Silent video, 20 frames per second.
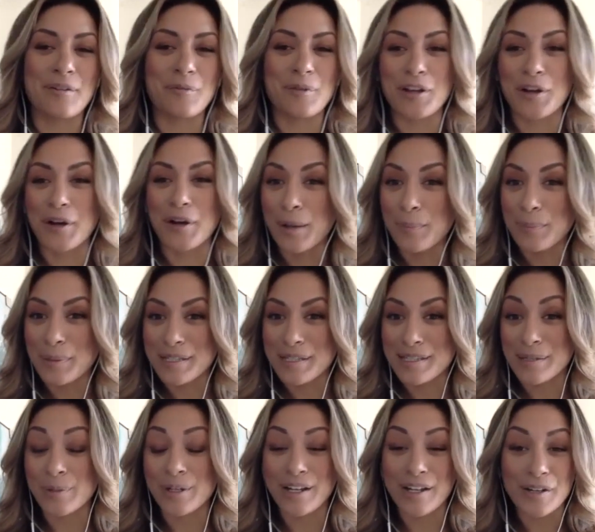whether you're helping
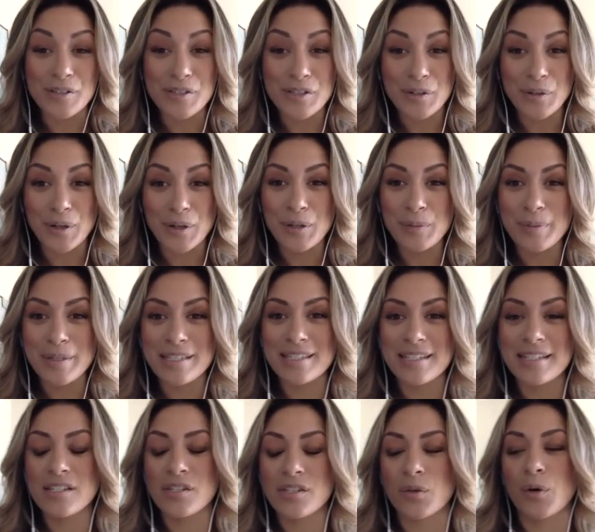someone else grow a
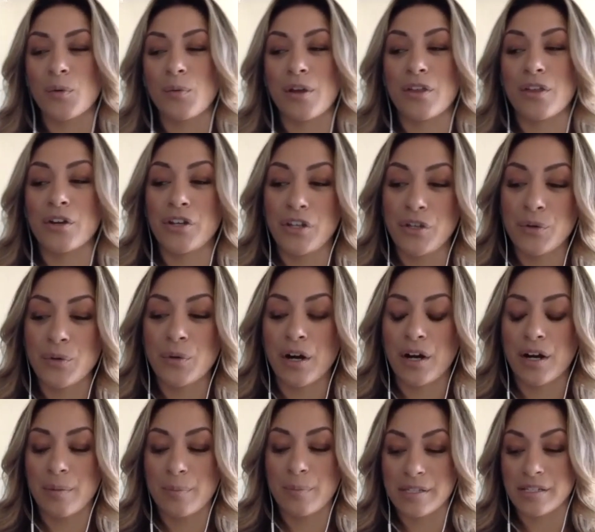business or whether you
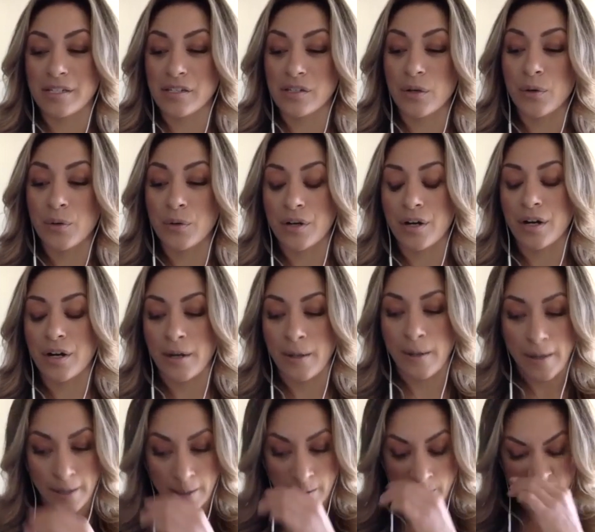are a business owner
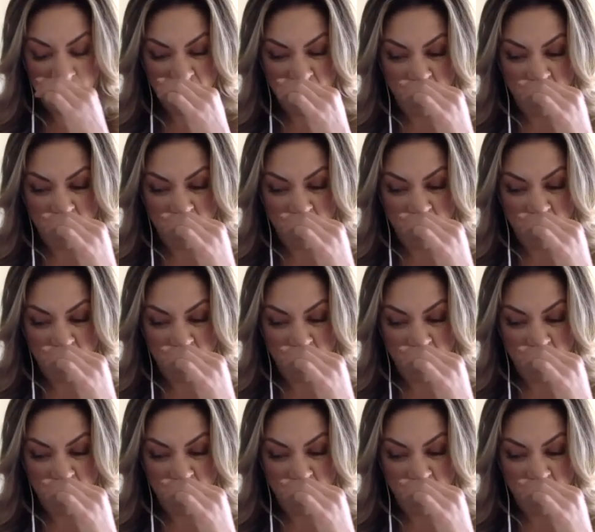um,